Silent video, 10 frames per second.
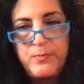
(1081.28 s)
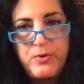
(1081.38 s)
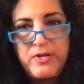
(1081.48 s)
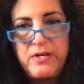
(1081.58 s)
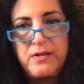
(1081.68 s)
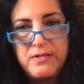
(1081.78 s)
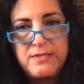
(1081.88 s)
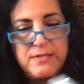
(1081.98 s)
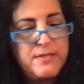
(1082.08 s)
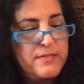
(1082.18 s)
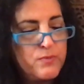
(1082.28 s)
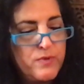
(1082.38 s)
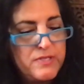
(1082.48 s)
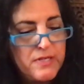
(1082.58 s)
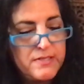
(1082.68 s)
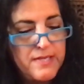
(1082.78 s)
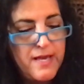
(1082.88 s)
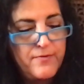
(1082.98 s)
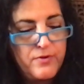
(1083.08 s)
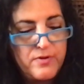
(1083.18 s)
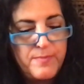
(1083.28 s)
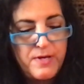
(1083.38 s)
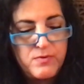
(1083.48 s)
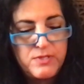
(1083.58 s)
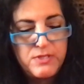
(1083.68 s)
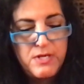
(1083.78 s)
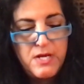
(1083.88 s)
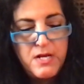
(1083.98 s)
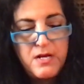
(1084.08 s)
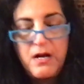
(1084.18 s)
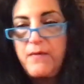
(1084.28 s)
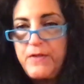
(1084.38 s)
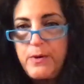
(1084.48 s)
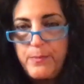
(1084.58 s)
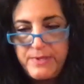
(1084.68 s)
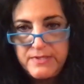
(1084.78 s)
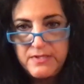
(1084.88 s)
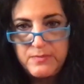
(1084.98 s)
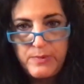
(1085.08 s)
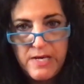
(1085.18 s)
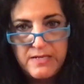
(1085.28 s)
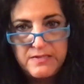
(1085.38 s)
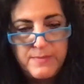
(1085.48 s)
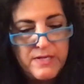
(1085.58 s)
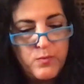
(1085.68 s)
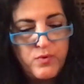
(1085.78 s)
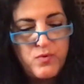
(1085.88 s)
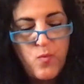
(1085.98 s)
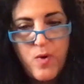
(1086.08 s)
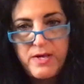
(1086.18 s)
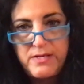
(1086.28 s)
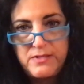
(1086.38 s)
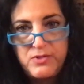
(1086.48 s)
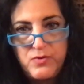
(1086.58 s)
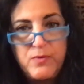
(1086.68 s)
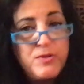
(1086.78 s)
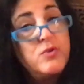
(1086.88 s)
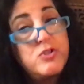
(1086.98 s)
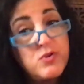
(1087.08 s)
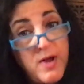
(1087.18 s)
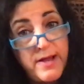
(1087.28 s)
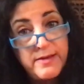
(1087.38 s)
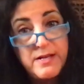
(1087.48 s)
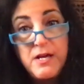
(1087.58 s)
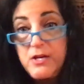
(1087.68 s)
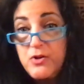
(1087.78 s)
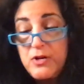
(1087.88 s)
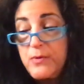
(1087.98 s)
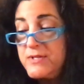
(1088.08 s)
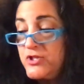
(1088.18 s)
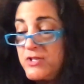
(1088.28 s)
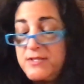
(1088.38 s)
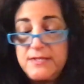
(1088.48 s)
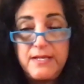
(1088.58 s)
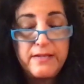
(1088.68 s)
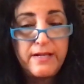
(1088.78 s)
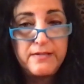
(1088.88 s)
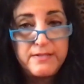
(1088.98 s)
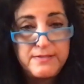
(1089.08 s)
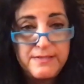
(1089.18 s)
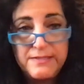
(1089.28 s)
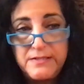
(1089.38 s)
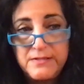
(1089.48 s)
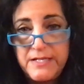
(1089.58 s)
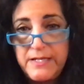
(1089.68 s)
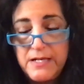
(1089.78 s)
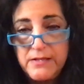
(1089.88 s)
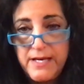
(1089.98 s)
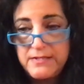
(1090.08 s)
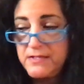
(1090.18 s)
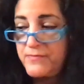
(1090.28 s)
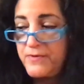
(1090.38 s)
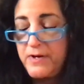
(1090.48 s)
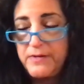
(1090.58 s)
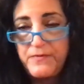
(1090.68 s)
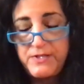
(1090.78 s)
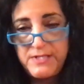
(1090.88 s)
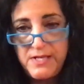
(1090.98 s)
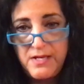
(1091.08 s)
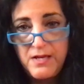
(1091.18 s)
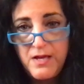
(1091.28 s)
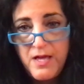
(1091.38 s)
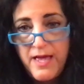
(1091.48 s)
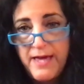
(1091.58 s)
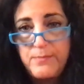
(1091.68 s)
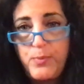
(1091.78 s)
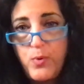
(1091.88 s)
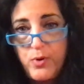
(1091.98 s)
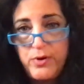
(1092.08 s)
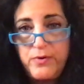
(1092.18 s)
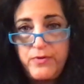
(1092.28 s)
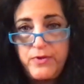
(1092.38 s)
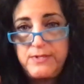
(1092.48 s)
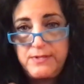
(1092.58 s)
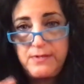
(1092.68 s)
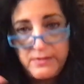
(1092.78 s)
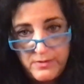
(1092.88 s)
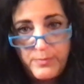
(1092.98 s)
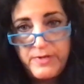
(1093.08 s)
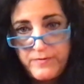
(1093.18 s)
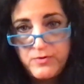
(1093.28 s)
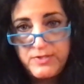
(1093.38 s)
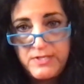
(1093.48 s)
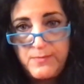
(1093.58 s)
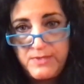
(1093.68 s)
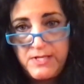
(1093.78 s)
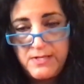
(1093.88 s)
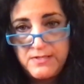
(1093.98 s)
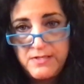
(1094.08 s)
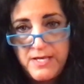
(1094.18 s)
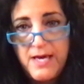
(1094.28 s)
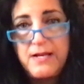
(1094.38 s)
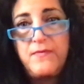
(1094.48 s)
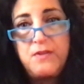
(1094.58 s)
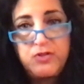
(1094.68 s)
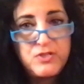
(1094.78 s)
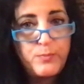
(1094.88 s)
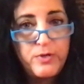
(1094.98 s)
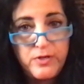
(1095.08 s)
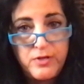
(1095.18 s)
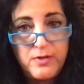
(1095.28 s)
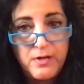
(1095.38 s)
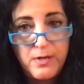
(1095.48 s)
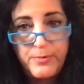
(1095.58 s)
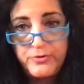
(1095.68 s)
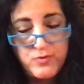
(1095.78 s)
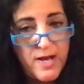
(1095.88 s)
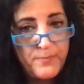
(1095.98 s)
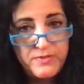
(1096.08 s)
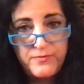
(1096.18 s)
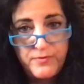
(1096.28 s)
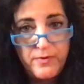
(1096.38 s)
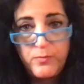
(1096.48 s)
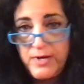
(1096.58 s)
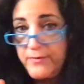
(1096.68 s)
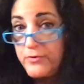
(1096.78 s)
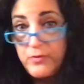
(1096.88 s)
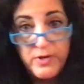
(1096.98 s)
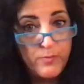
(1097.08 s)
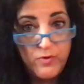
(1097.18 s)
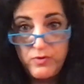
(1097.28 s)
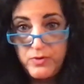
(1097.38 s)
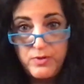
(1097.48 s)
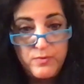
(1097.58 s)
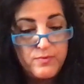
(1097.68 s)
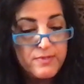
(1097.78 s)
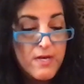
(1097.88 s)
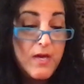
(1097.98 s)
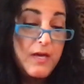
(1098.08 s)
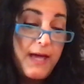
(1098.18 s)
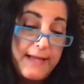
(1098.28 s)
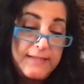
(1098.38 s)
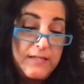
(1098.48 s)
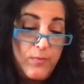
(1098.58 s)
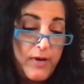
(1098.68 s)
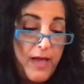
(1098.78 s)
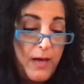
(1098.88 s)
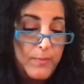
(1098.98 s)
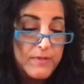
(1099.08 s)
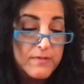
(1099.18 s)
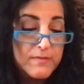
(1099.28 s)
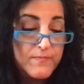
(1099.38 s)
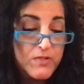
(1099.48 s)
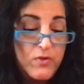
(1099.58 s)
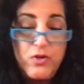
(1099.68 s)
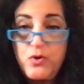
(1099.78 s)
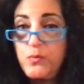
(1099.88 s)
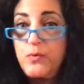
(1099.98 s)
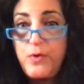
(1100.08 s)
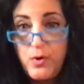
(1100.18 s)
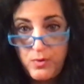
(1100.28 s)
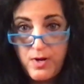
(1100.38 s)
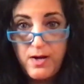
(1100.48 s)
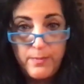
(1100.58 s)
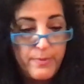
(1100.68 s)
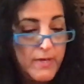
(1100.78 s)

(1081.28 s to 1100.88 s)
put it in, because this one does have a good amount of the hibiscus blossom, and I wouldn't want it to. You could try it. You could always just get like a little tiny glass of the tea and pour a little bit of your steeped tea into that, and then just put a couple drops of whatever creamer you use and see what happens, so you don't ruin the whole cup.